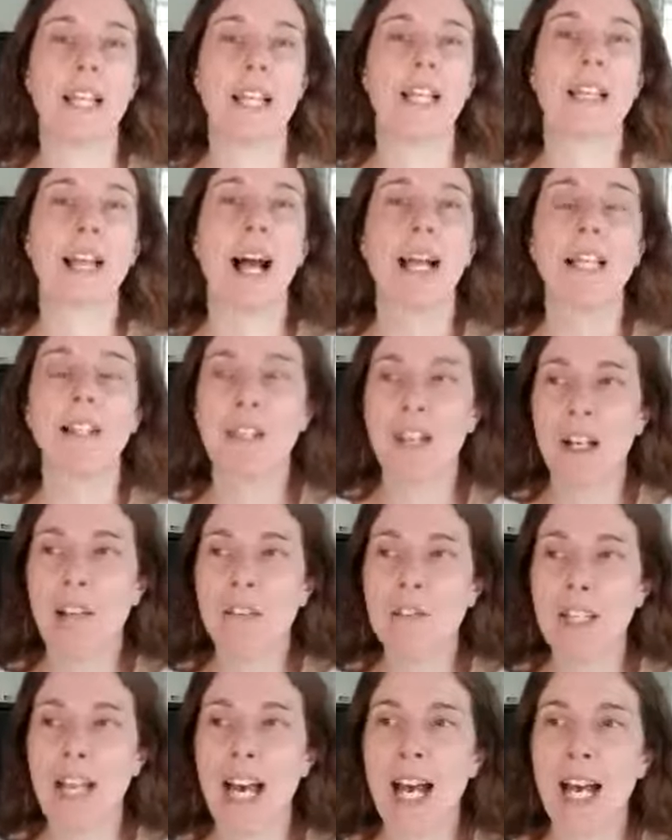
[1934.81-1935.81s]
and I
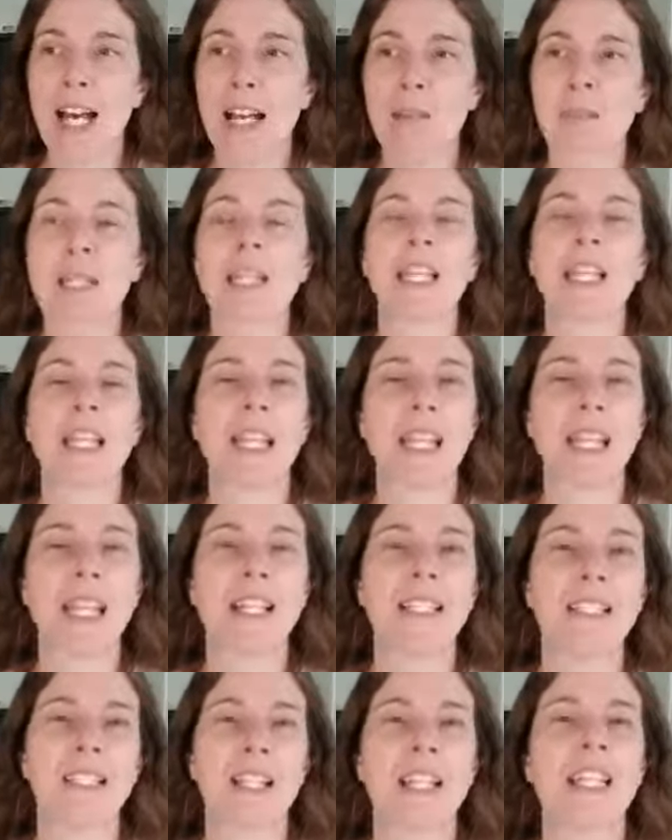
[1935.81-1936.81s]
love that, but it
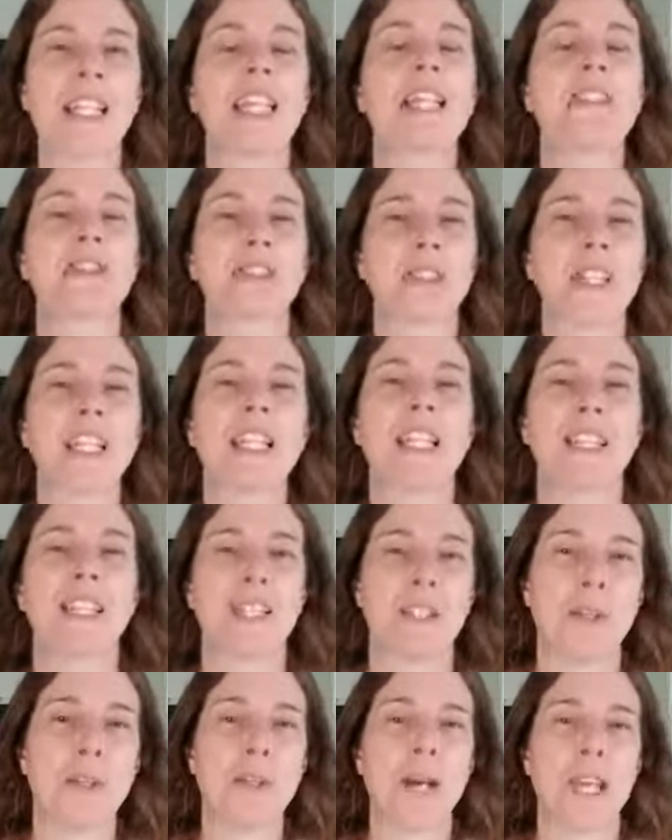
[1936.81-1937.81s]
can occasionally get
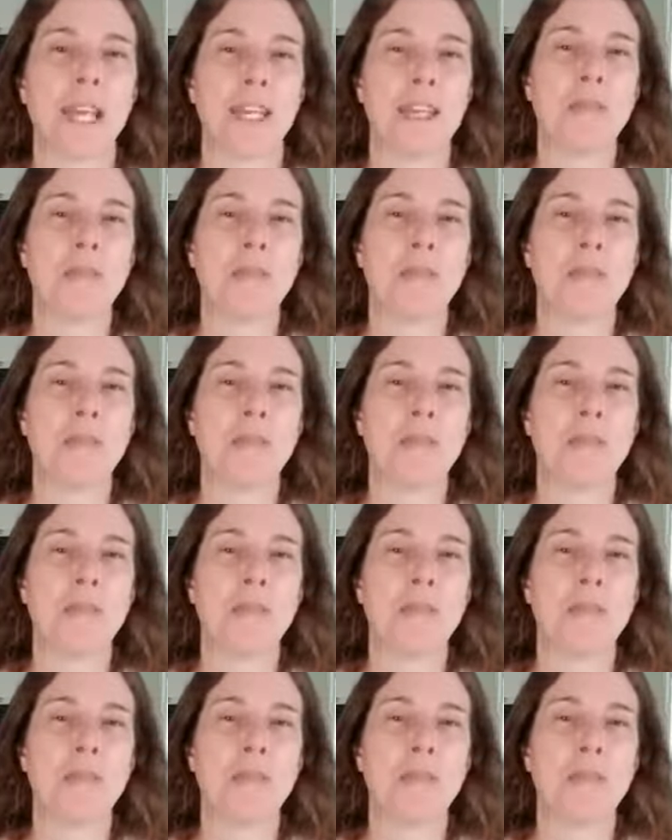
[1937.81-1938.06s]
in the way.